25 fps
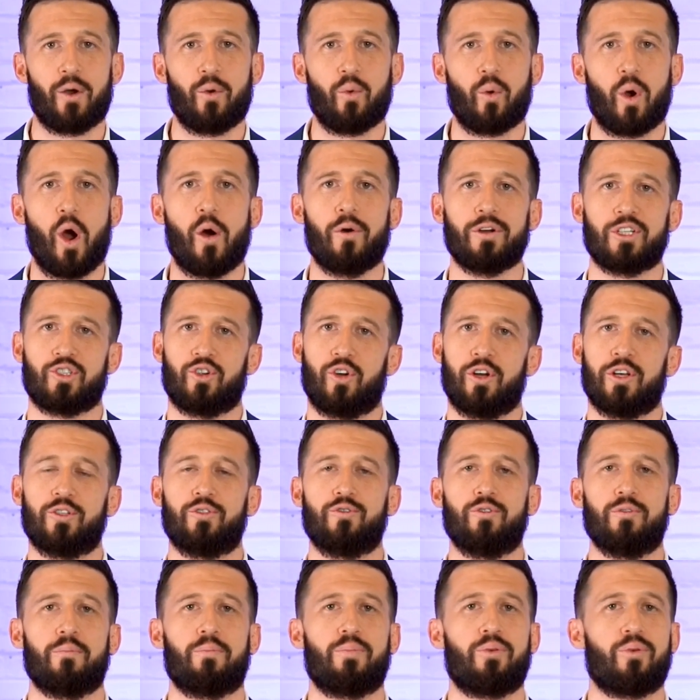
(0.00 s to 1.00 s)
We're always trying
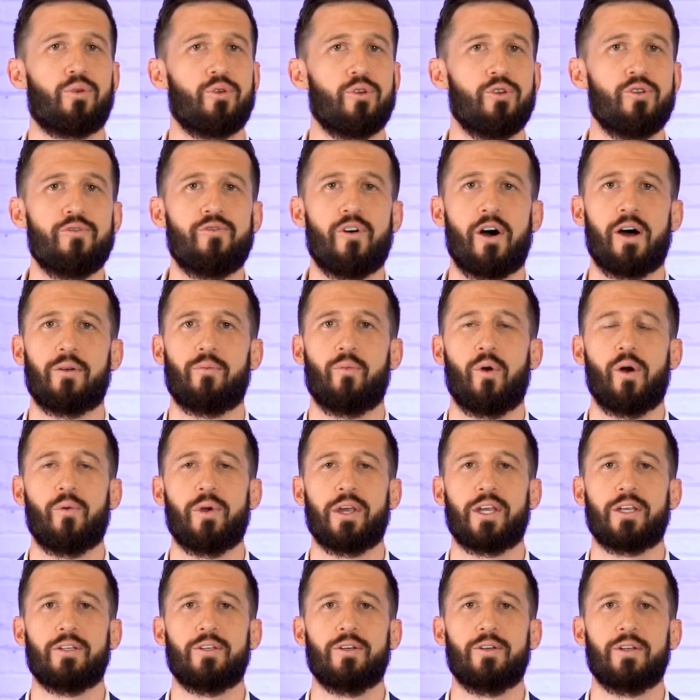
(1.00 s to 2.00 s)
to improve on what we
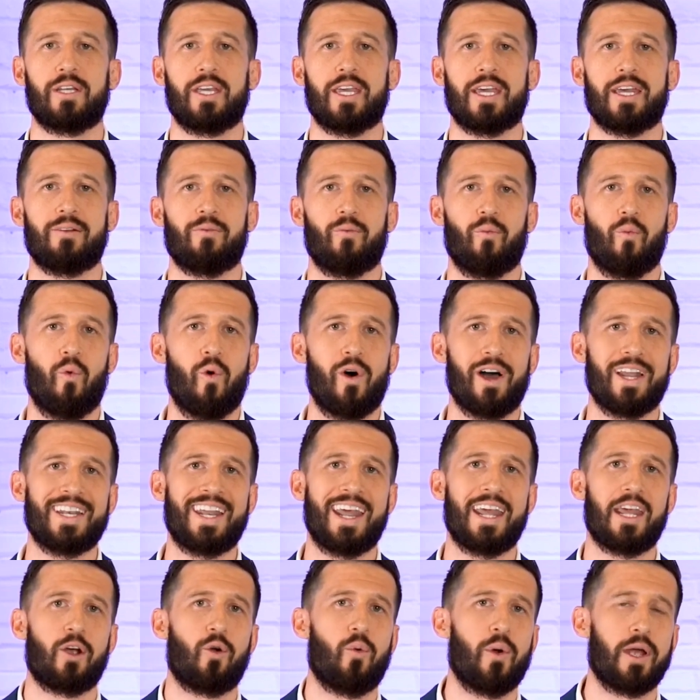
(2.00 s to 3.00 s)
can do to get one
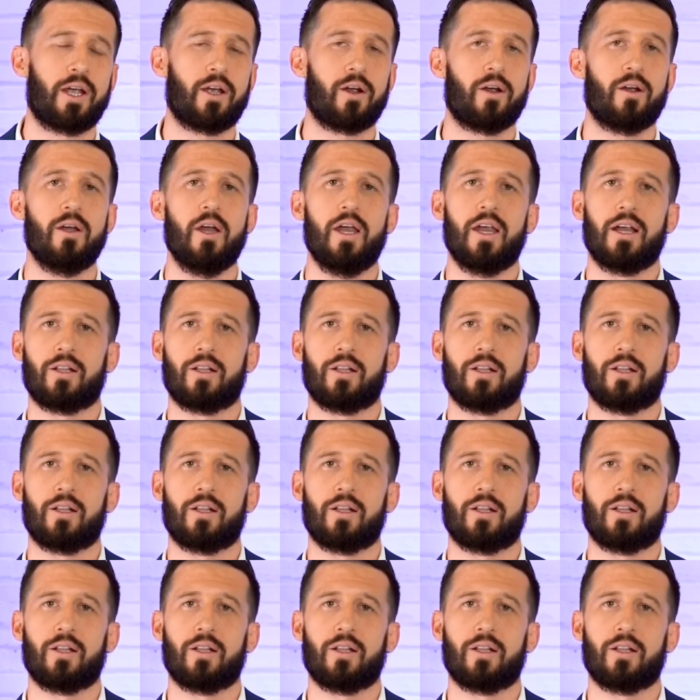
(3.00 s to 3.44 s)
day quicker,